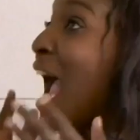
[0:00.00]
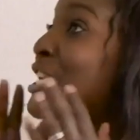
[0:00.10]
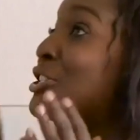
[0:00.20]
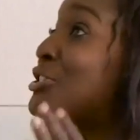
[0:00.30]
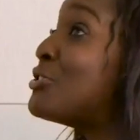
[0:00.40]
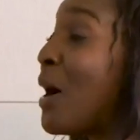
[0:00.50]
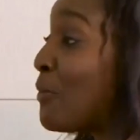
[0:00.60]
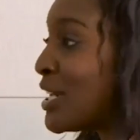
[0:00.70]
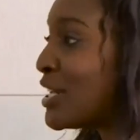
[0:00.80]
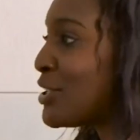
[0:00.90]
I just knew. I
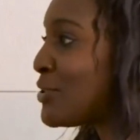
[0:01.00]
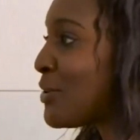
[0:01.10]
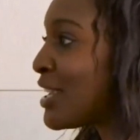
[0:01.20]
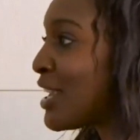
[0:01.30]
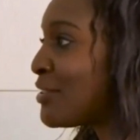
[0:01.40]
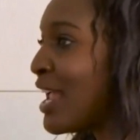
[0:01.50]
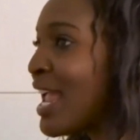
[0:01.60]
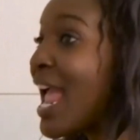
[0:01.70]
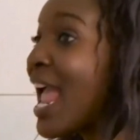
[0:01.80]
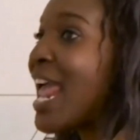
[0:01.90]
went into the store the other day,
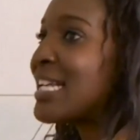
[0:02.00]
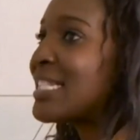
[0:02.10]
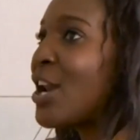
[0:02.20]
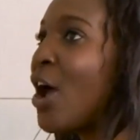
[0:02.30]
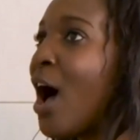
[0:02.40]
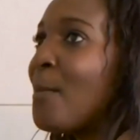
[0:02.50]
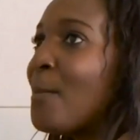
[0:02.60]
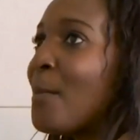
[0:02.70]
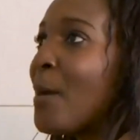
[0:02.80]
and I said, oh,